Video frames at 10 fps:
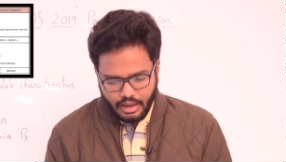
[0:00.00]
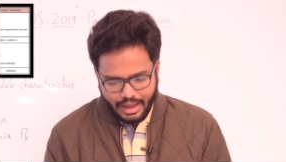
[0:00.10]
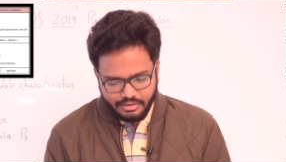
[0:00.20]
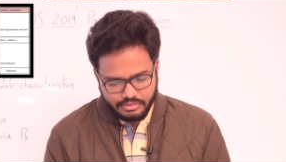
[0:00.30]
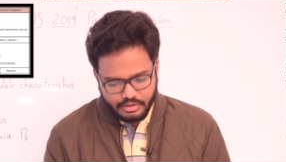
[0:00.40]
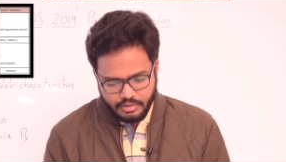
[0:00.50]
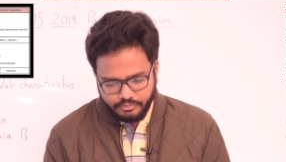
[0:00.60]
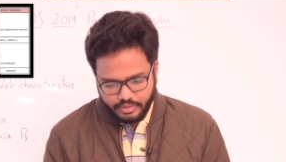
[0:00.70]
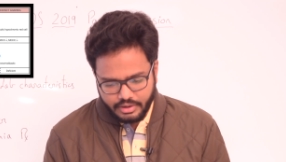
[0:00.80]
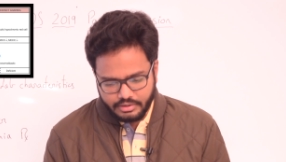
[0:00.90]
And serum
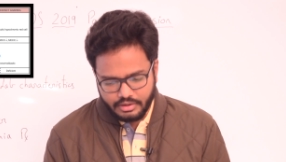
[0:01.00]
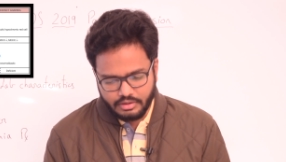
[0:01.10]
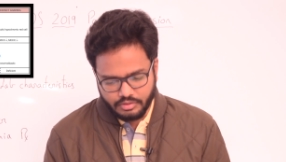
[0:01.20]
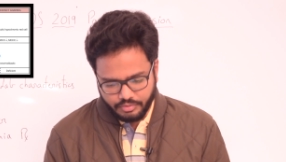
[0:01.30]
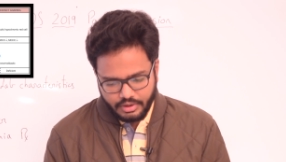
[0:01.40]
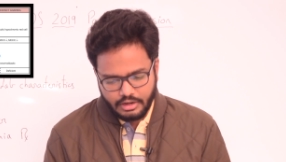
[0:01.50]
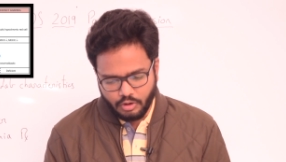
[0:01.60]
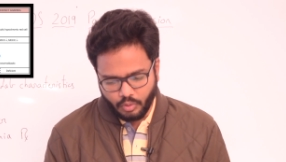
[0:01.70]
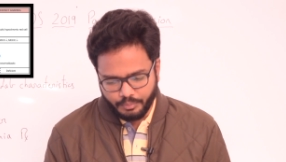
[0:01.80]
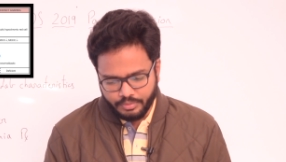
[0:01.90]
ferritin is very
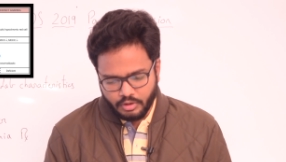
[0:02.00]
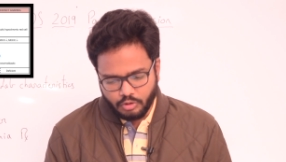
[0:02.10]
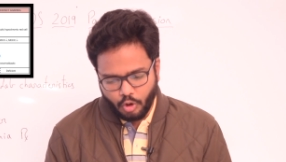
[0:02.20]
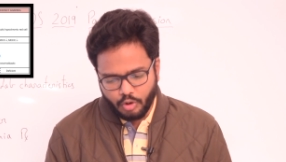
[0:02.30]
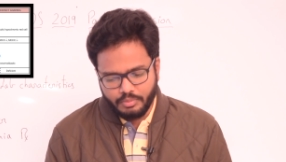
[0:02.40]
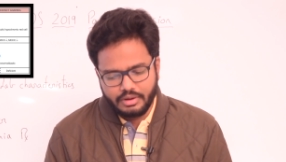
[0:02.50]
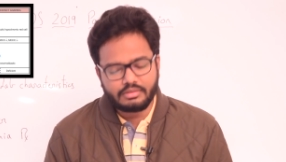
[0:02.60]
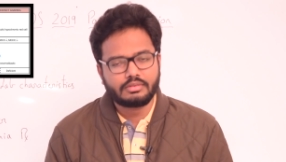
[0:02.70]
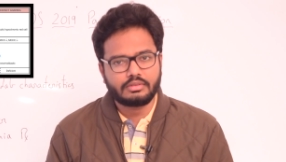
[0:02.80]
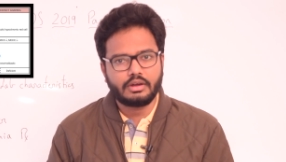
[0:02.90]
low. Normal
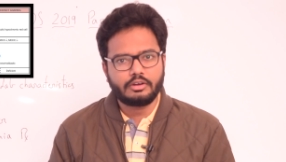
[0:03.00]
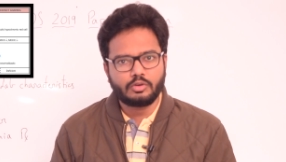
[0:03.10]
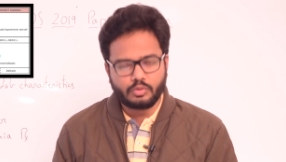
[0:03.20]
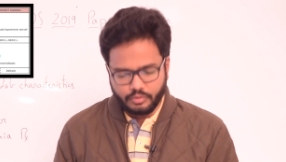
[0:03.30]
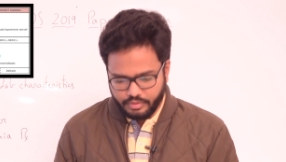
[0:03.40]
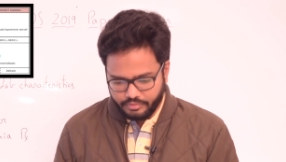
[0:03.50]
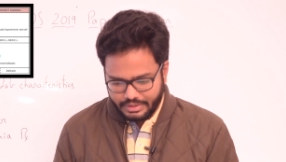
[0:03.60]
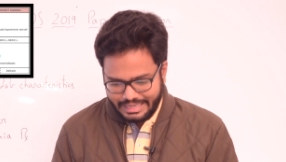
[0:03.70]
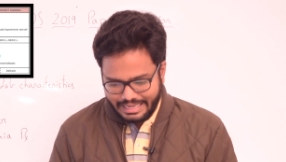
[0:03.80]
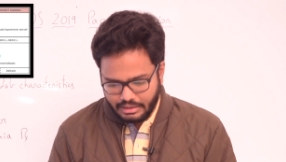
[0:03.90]
is 30 to
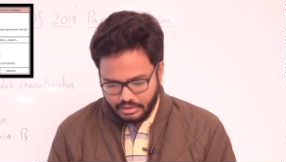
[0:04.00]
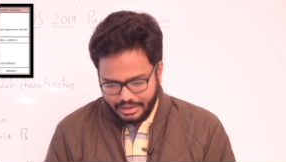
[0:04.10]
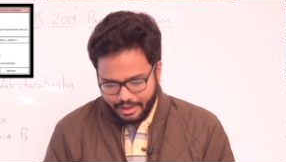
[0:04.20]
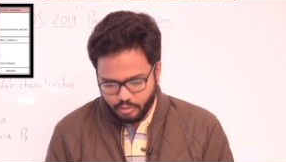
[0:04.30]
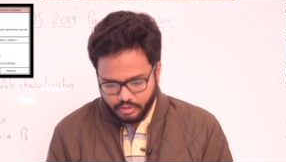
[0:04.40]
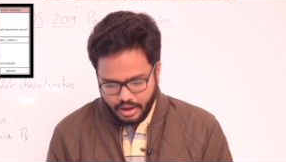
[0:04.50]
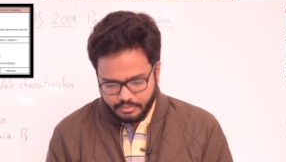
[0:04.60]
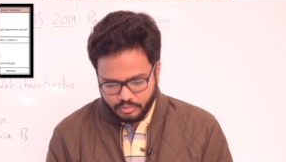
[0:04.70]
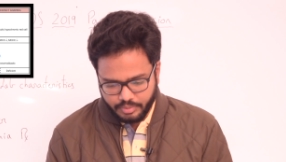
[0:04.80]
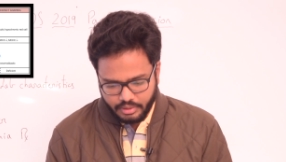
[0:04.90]
250
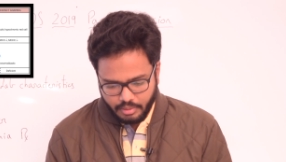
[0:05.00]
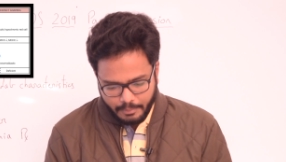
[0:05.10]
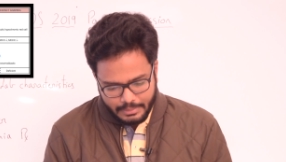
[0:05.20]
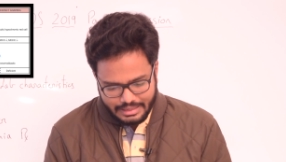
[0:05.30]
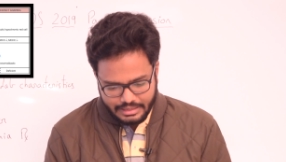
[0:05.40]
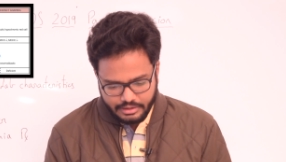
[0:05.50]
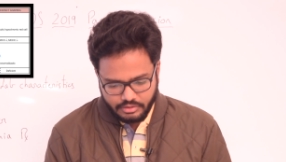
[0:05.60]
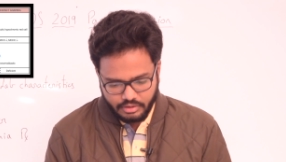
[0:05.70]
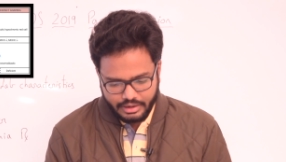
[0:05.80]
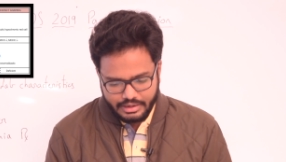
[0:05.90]
nanograms per
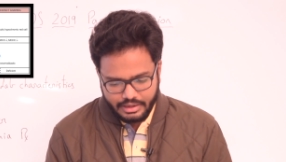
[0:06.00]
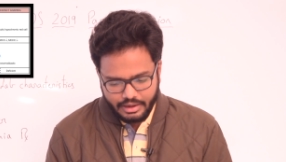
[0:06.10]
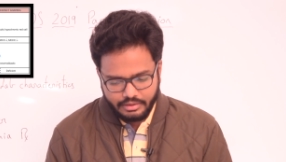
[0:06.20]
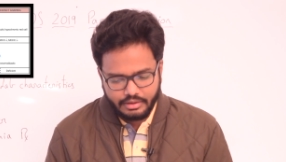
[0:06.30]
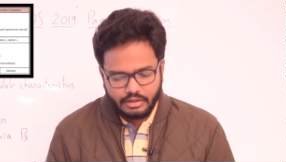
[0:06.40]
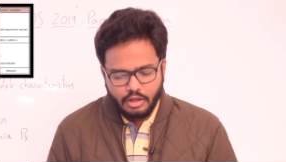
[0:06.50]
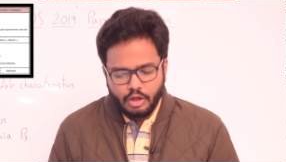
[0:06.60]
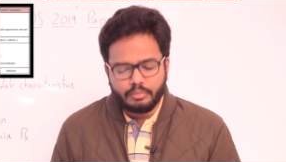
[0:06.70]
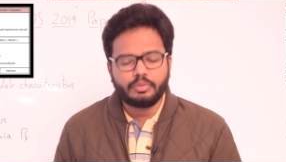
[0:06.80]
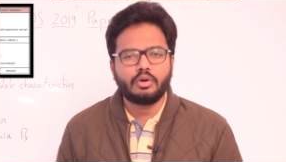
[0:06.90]
milliliter,
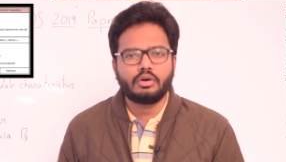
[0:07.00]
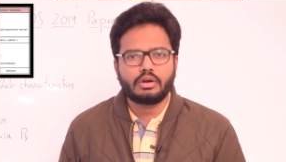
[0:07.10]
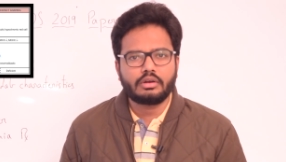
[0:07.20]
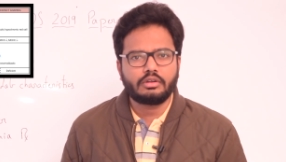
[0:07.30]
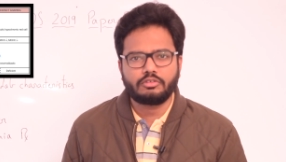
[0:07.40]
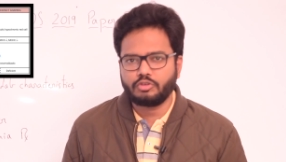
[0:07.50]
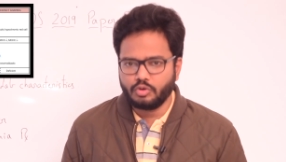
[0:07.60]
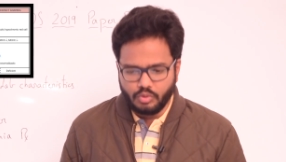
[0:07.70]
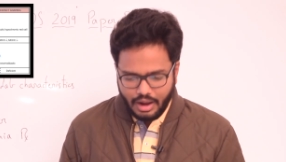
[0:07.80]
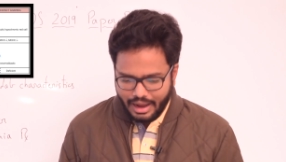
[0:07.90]
indicating poor
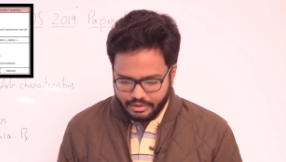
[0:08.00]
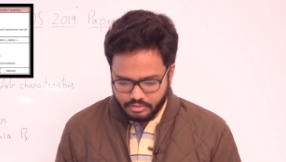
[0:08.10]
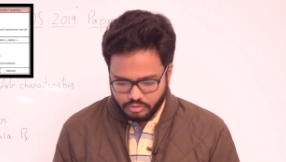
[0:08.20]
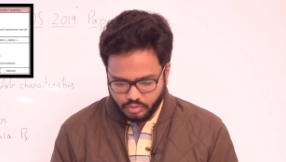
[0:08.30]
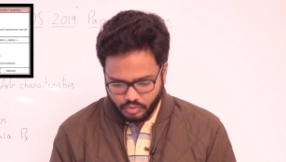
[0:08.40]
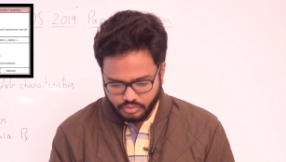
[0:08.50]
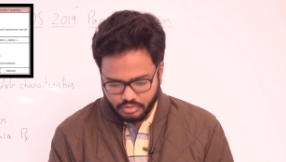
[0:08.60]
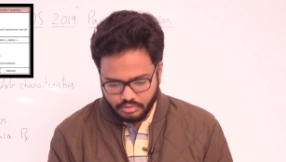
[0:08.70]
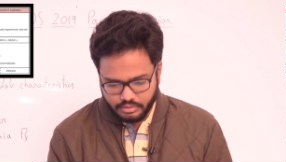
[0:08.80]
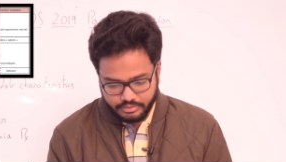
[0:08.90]
tissue iron
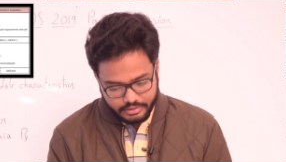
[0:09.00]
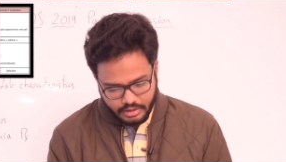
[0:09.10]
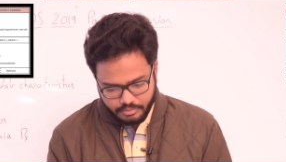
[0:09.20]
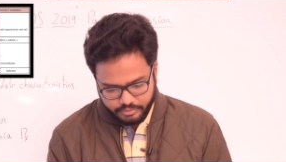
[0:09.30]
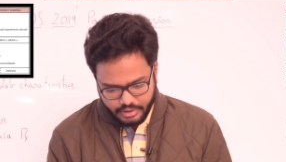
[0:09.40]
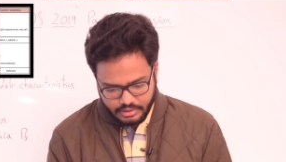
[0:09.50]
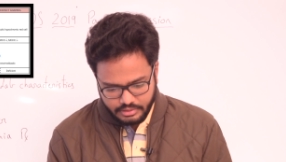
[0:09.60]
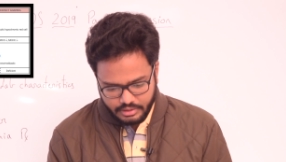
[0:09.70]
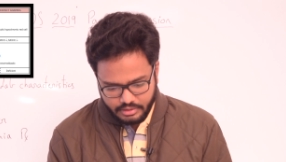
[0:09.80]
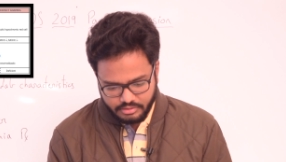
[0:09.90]
stores. The serum
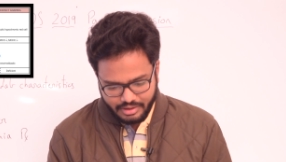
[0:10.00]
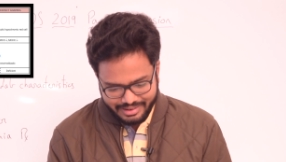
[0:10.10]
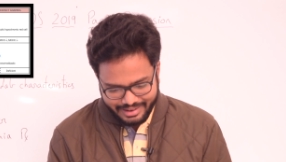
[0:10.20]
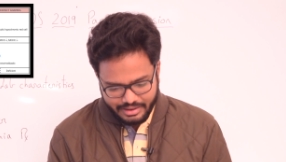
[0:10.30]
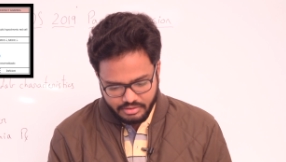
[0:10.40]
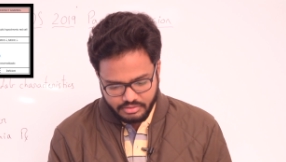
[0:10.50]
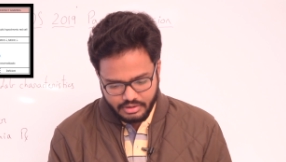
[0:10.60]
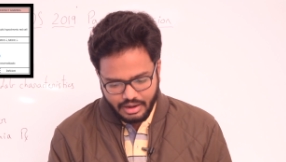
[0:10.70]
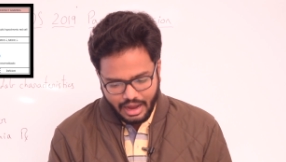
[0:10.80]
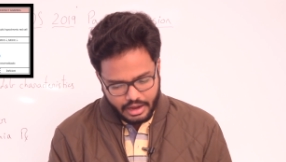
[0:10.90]
ferritin is raised
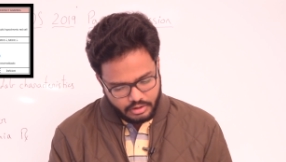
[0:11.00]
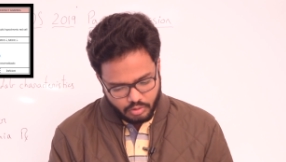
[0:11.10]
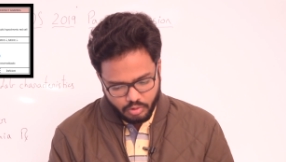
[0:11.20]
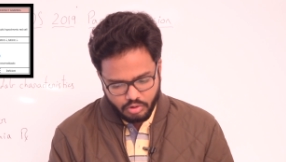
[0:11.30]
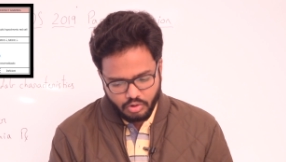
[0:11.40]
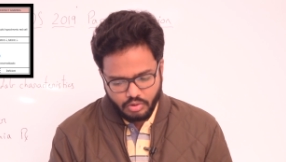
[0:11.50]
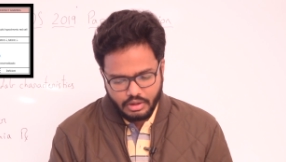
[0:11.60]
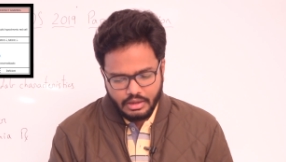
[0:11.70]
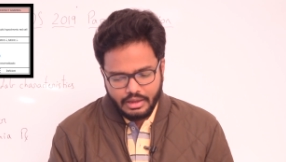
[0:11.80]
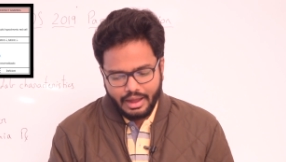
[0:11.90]
in iron
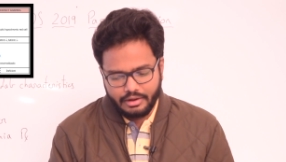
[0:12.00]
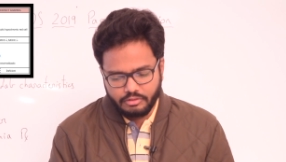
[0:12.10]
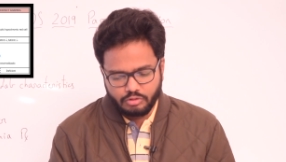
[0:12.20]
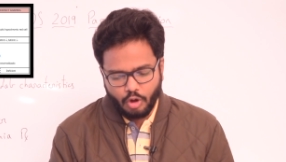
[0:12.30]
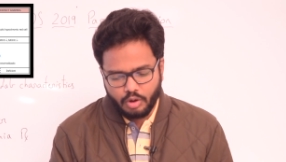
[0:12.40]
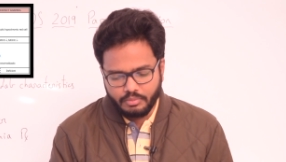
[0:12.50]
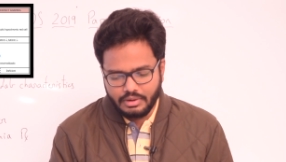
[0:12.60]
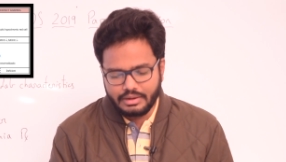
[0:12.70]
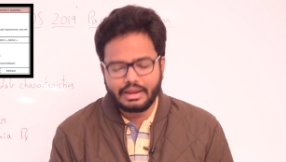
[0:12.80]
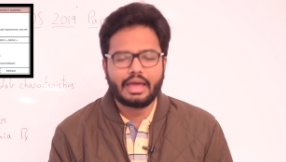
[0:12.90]
overload and is
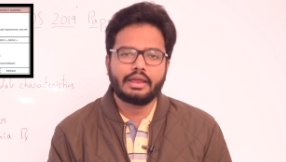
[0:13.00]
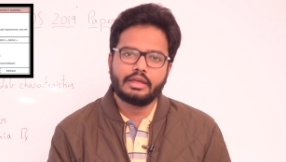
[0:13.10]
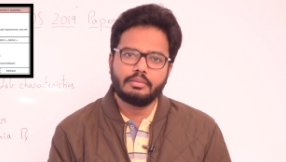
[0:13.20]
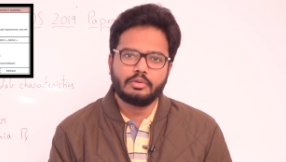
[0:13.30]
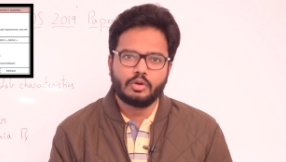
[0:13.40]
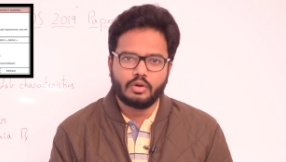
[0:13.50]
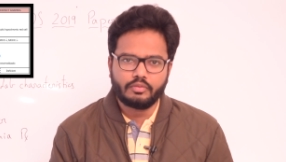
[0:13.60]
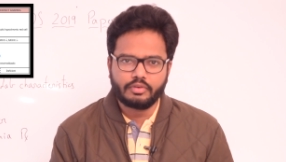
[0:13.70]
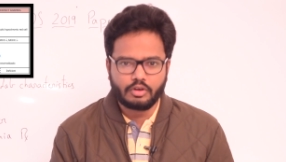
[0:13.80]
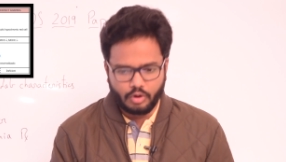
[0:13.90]
normal in anemia
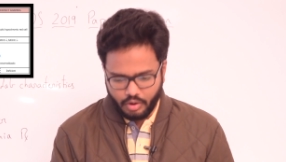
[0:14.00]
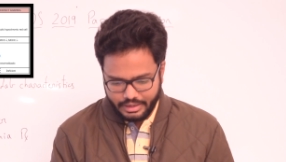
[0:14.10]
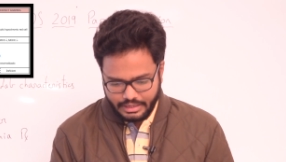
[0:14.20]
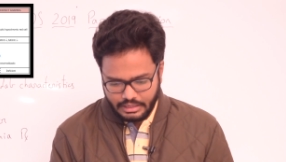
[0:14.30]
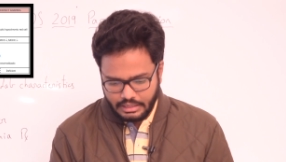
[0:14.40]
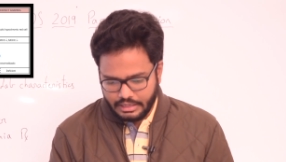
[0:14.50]
of chronic